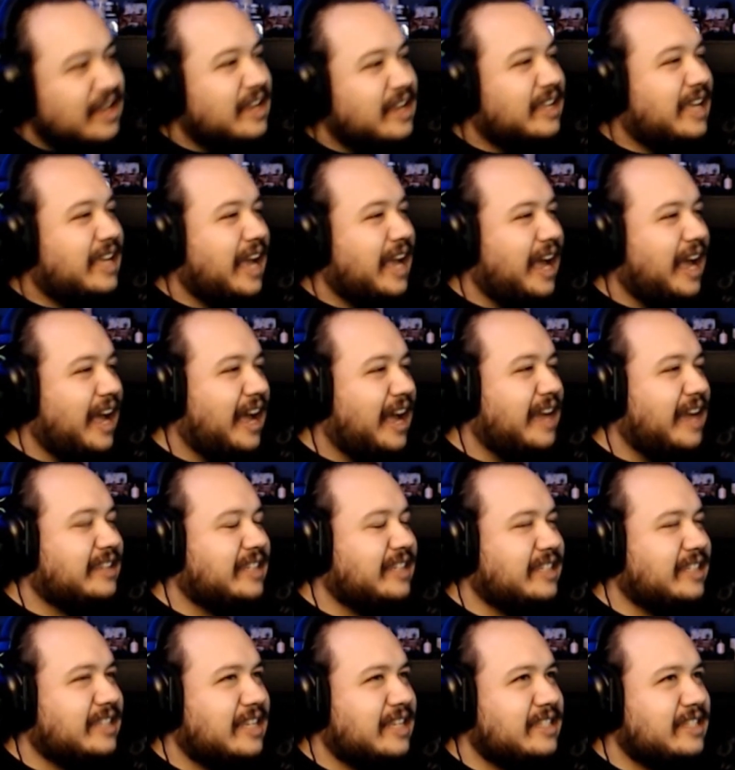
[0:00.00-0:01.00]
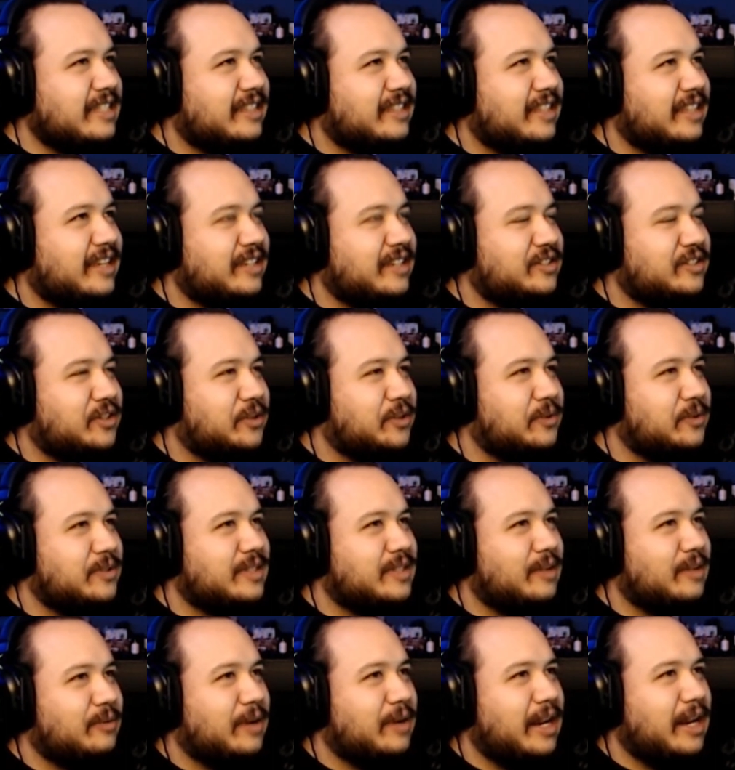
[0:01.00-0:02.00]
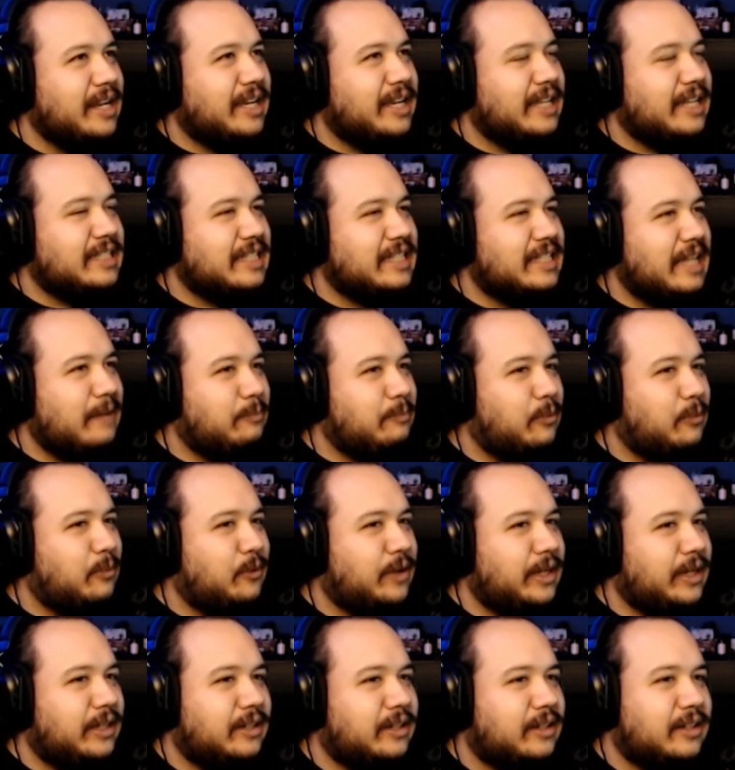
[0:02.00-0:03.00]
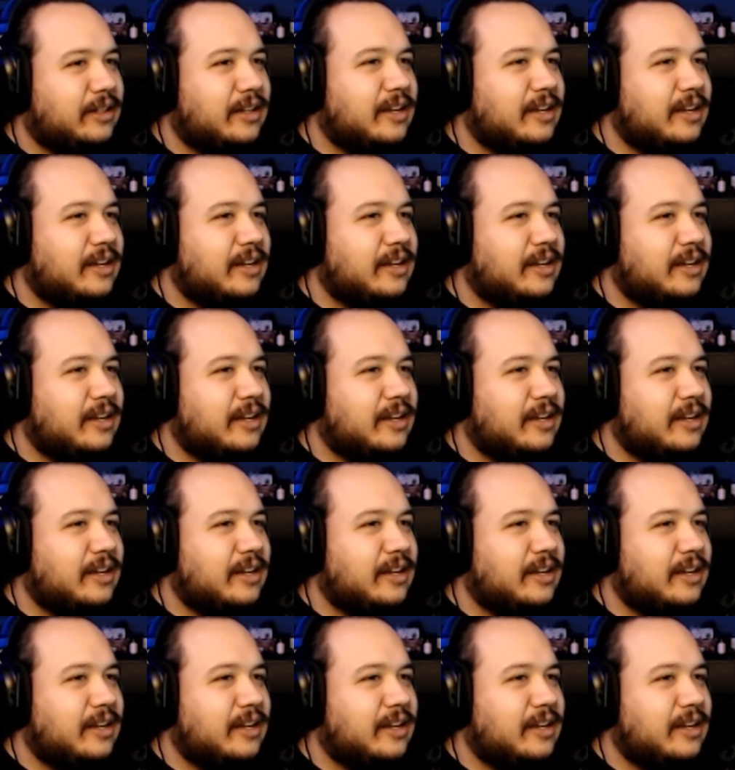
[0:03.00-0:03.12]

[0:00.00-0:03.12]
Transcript: Yeah, I think that's the thing too. Is that when I get to that point,